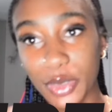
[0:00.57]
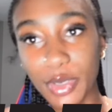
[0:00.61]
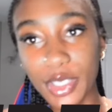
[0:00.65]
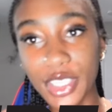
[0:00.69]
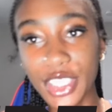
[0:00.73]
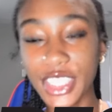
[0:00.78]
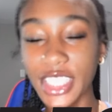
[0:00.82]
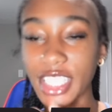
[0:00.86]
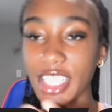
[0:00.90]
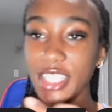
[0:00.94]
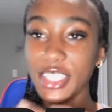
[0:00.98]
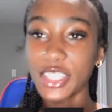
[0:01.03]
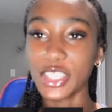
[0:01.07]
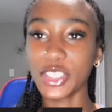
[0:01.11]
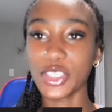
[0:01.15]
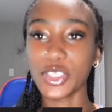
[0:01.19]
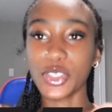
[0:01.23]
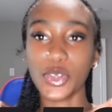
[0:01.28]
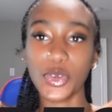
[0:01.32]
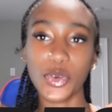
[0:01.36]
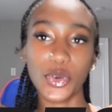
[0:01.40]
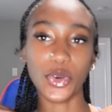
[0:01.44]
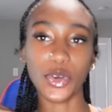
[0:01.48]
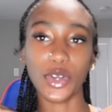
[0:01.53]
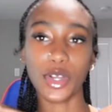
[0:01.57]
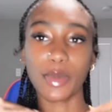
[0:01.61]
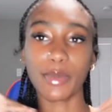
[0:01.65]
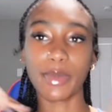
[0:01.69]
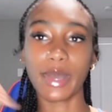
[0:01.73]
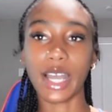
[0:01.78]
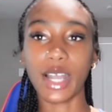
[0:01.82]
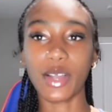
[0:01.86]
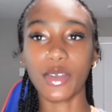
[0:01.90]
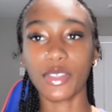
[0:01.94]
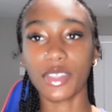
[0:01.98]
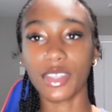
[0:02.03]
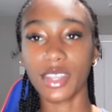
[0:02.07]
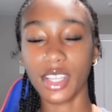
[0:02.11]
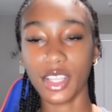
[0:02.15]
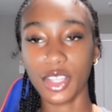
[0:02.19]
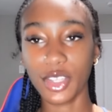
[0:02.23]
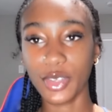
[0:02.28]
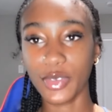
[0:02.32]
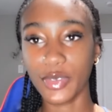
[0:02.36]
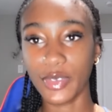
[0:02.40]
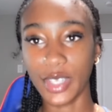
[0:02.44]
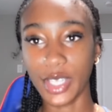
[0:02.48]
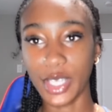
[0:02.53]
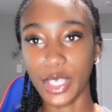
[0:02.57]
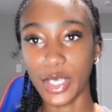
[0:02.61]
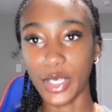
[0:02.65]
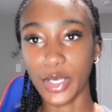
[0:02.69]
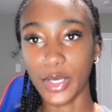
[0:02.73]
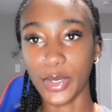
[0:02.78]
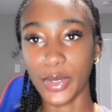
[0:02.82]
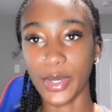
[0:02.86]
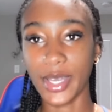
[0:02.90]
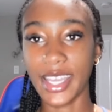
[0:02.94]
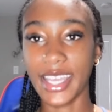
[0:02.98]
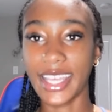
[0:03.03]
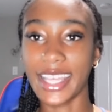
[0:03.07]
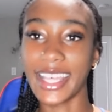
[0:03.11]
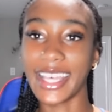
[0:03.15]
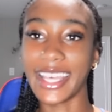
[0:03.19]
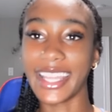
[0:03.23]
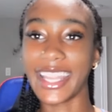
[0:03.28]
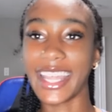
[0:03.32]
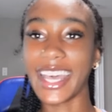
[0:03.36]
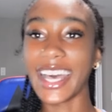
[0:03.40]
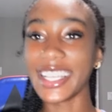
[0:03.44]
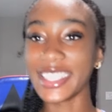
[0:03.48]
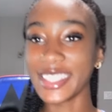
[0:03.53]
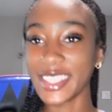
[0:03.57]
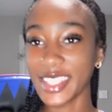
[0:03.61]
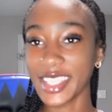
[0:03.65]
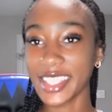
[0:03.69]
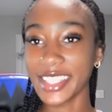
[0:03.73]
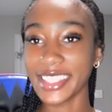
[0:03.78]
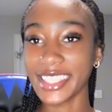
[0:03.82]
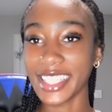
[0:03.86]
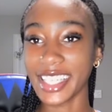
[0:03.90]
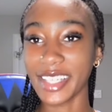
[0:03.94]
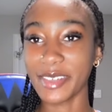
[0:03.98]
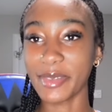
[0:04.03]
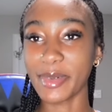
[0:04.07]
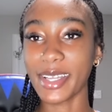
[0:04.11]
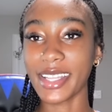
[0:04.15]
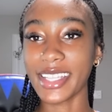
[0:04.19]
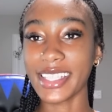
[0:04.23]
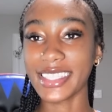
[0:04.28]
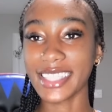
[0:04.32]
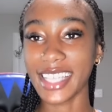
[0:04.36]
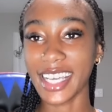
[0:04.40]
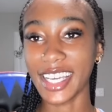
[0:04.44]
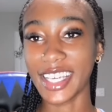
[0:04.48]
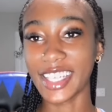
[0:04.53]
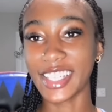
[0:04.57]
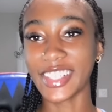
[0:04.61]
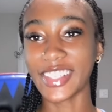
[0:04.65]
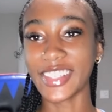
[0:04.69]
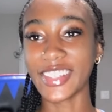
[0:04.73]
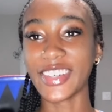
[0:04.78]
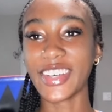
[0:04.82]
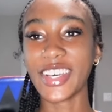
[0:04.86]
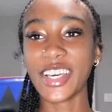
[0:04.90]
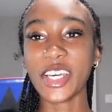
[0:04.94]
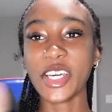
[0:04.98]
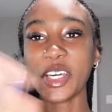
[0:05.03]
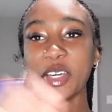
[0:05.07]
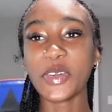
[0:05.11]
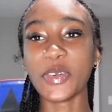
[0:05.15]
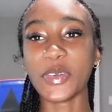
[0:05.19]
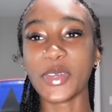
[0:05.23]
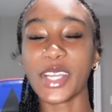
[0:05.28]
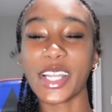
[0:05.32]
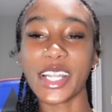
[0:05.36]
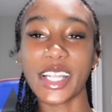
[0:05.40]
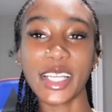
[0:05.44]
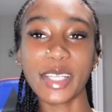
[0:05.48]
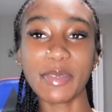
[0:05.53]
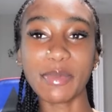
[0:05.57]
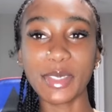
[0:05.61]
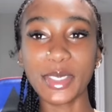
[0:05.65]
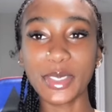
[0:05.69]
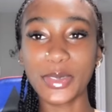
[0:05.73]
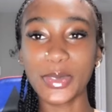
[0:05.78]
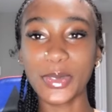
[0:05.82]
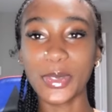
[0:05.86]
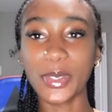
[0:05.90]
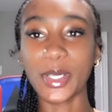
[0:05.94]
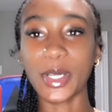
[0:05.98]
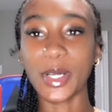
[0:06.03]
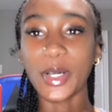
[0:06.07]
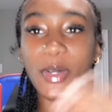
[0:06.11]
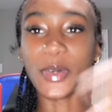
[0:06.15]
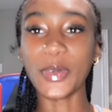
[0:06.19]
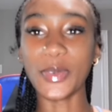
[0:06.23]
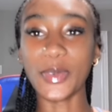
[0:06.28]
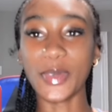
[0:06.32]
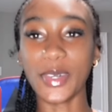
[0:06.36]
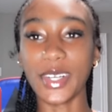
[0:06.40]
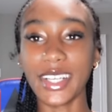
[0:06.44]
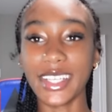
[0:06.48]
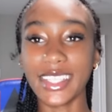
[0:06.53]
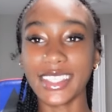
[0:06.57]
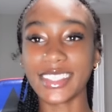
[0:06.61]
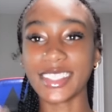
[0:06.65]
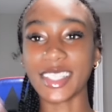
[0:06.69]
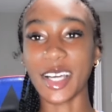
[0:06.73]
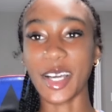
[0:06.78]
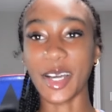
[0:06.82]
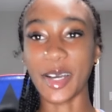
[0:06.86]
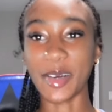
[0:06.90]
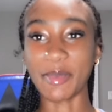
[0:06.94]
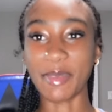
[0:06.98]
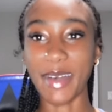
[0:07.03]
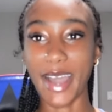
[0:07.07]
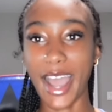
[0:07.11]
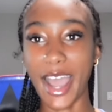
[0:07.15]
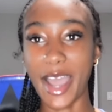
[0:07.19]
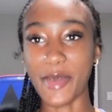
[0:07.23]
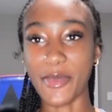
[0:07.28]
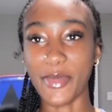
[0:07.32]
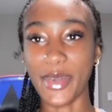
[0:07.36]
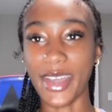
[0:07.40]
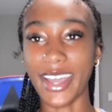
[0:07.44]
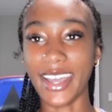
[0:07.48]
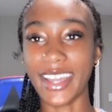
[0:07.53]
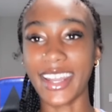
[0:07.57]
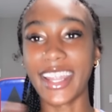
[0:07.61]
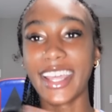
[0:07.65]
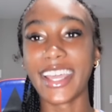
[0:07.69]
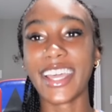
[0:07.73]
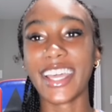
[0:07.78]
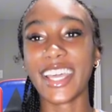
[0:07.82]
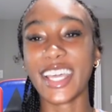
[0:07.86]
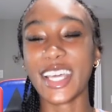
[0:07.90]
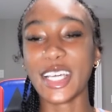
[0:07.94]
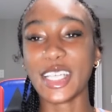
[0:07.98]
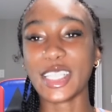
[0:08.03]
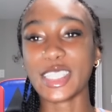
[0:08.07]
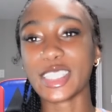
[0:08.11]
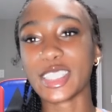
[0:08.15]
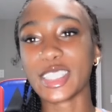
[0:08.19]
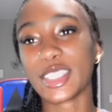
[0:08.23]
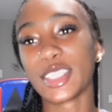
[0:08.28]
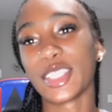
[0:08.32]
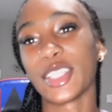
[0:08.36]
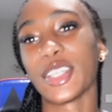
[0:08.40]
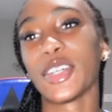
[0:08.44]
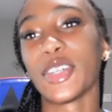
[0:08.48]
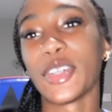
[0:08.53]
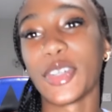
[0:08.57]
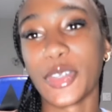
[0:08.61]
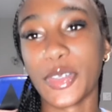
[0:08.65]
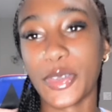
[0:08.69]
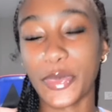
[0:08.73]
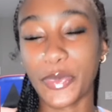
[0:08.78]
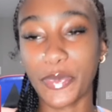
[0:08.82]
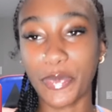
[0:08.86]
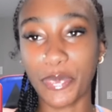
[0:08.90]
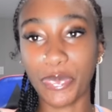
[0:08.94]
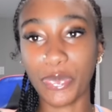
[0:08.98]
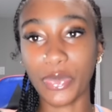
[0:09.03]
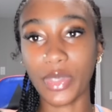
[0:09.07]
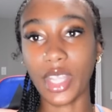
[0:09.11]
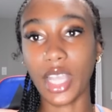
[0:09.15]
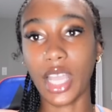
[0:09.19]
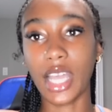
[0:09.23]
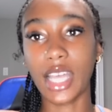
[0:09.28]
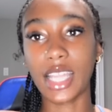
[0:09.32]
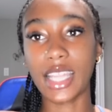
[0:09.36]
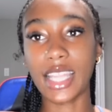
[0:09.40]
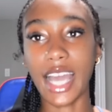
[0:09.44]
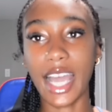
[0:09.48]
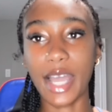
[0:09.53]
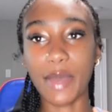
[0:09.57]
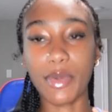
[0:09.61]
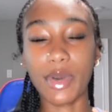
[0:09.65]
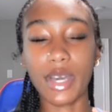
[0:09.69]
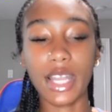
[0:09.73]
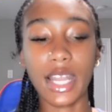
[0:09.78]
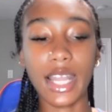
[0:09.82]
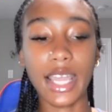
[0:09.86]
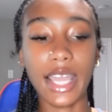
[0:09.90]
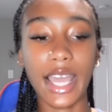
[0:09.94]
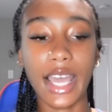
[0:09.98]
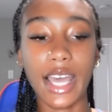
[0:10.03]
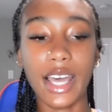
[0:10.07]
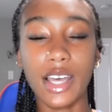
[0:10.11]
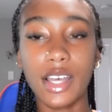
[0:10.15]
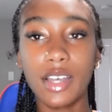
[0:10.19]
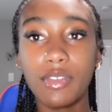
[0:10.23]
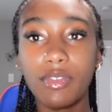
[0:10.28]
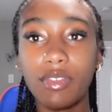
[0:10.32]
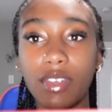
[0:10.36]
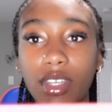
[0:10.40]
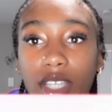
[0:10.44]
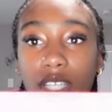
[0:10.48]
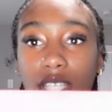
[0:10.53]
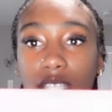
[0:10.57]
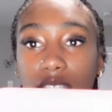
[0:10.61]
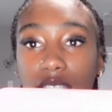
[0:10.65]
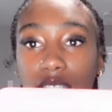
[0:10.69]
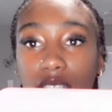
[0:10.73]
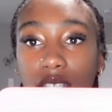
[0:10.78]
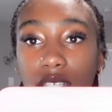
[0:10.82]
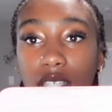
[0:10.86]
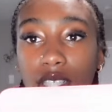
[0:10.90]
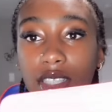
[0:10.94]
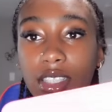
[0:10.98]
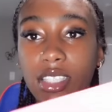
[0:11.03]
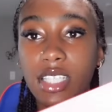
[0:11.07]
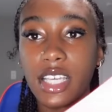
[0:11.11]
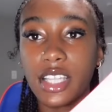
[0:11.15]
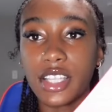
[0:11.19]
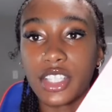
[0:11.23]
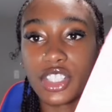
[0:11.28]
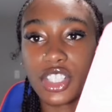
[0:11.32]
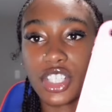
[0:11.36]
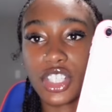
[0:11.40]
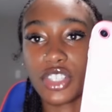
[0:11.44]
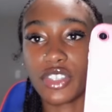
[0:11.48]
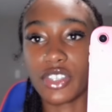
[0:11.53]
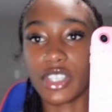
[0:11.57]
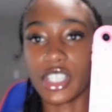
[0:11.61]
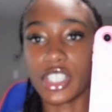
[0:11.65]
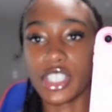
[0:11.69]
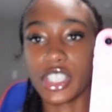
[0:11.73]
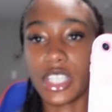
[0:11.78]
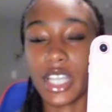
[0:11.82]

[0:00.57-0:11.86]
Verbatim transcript: it's Genesis Shakur back with another video and as you can tell by the title, we are going to be doing a what's on my iPad. So the iPad I have is a 10th generation